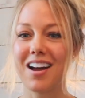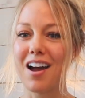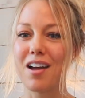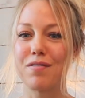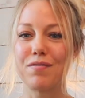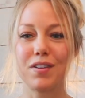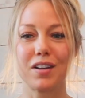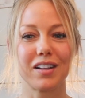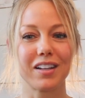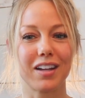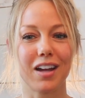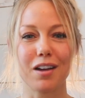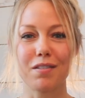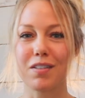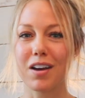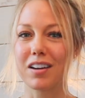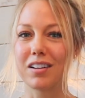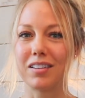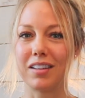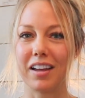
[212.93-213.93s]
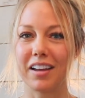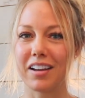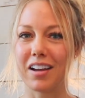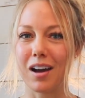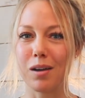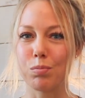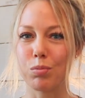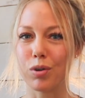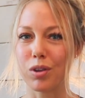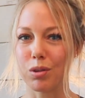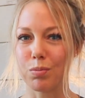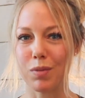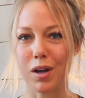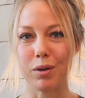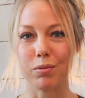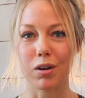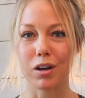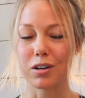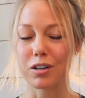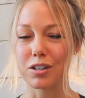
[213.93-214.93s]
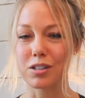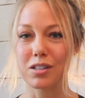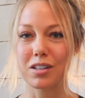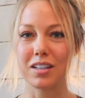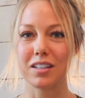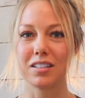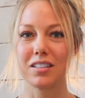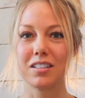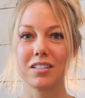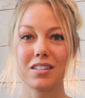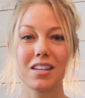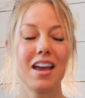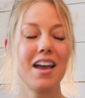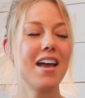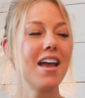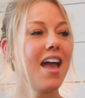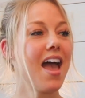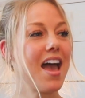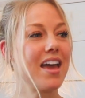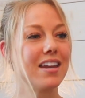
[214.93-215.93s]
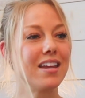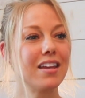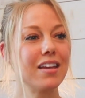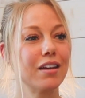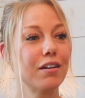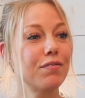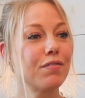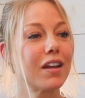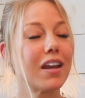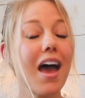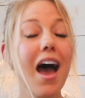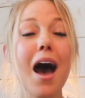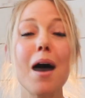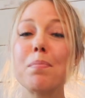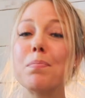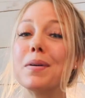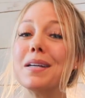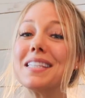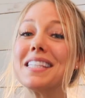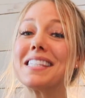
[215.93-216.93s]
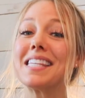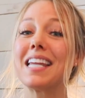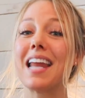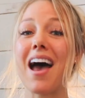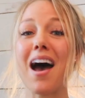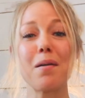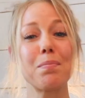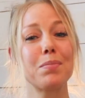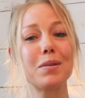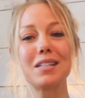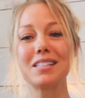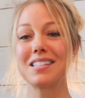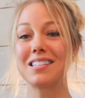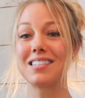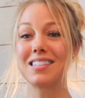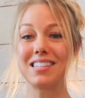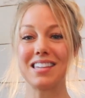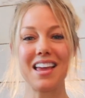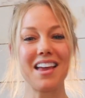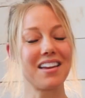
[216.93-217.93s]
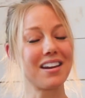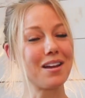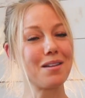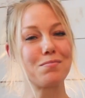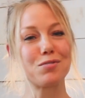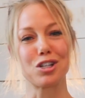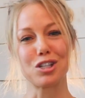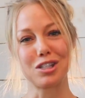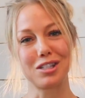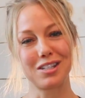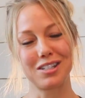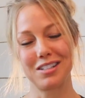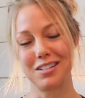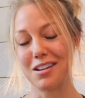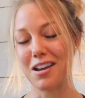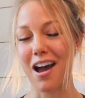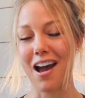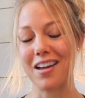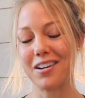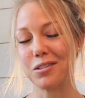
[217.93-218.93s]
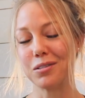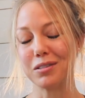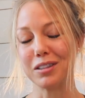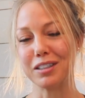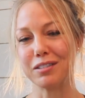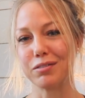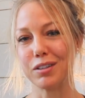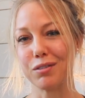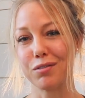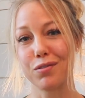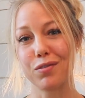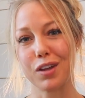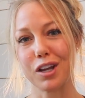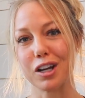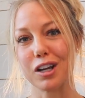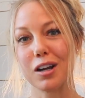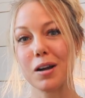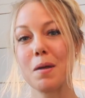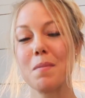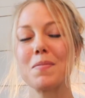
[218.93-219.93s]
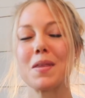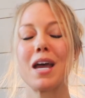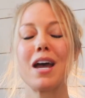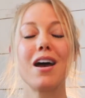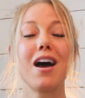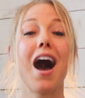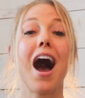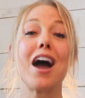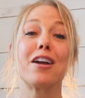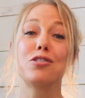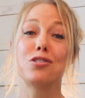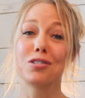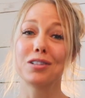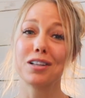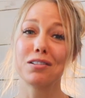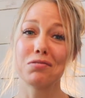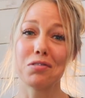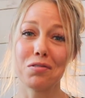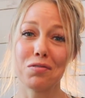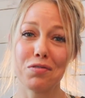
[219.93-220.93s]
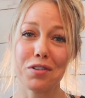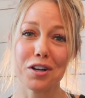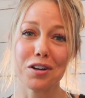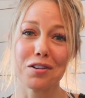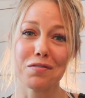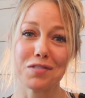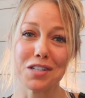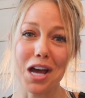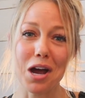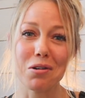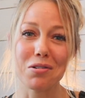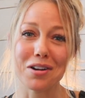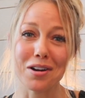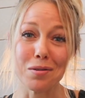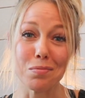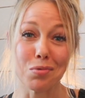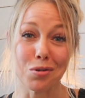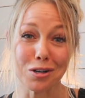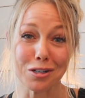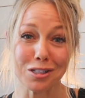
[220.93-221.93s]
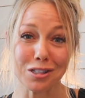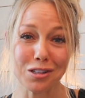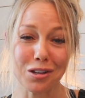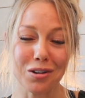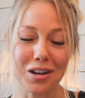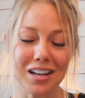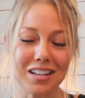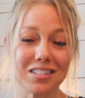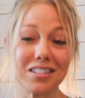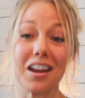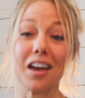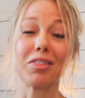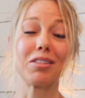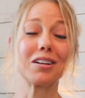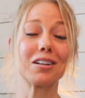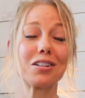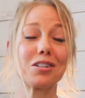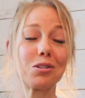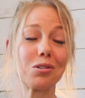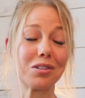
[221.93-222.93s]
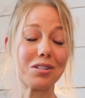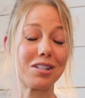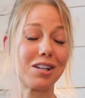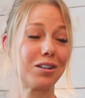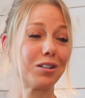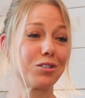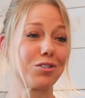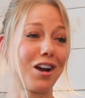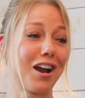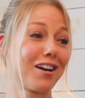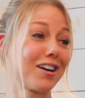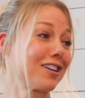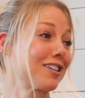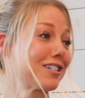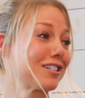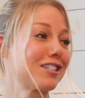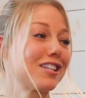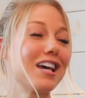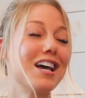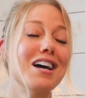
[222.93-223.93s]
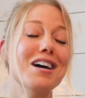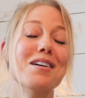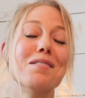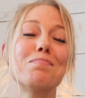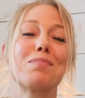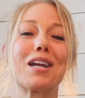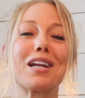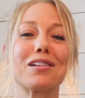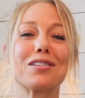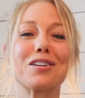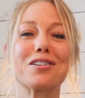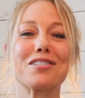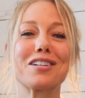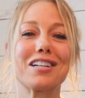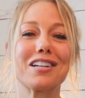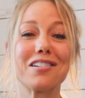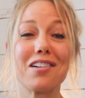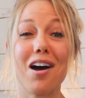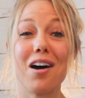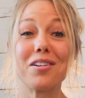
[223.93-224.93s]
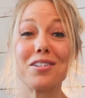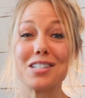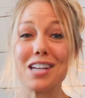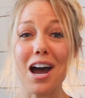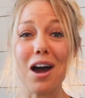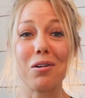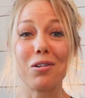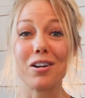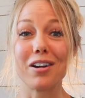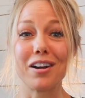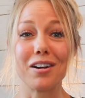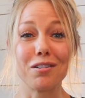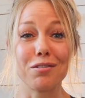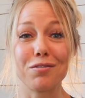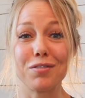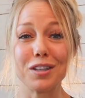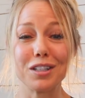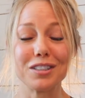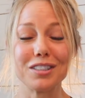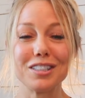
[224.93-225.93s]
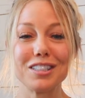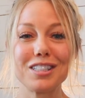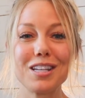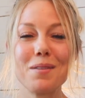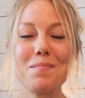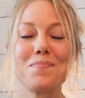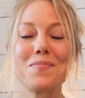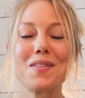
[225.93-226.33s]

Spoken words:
I feel like I've got a leg up with my rudder skills, and if it happens, it happens, and I don't live in fear. I do live in fear of towered airports, though. It has nothing to do with tail draggers, but I learned at a non-towered airfield,